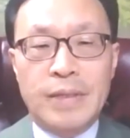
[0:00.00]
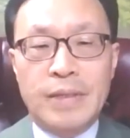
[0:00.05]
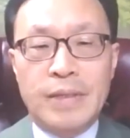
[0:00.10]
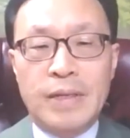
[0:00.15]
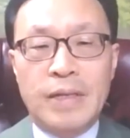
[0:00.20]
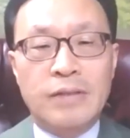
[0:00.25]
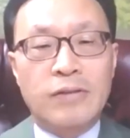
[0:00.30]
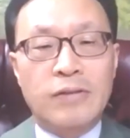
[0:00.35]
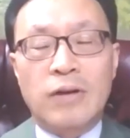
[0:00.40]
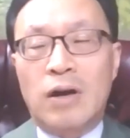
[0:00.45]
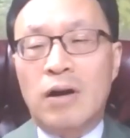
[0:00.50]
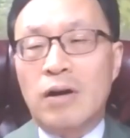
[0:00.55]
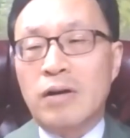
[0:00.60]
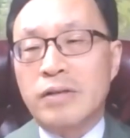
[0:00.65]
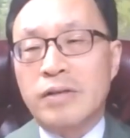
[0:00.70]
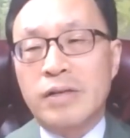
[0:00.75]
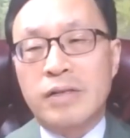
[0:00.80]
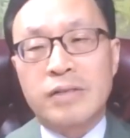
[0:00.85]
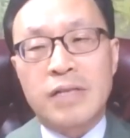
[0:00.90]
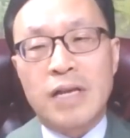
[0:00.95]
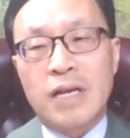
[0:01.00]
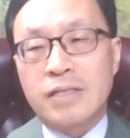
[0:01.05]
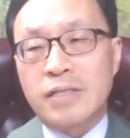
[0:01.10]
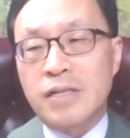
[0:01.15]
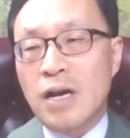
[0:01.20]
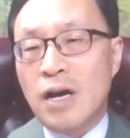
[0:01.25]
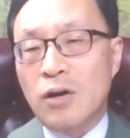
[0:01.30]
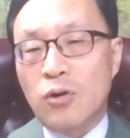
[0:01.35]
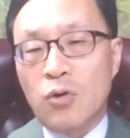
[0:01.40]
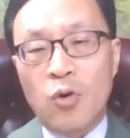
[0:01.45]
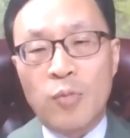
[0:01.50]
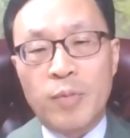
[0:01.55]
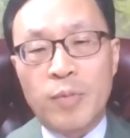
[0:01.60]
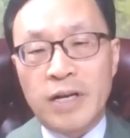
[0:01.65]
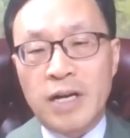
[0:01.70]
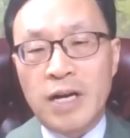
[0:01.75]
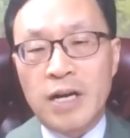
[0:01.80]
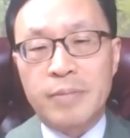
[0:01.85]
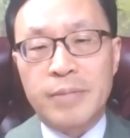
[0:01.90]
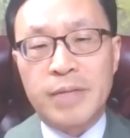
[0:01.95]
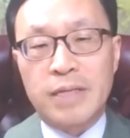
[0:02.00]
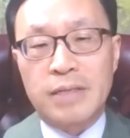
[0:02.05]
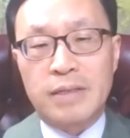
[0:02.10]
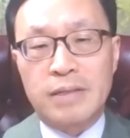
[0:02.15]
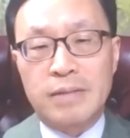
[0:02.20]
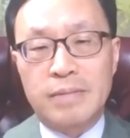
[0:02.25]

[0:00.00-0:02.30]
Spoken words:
and the darkness has not overcome it.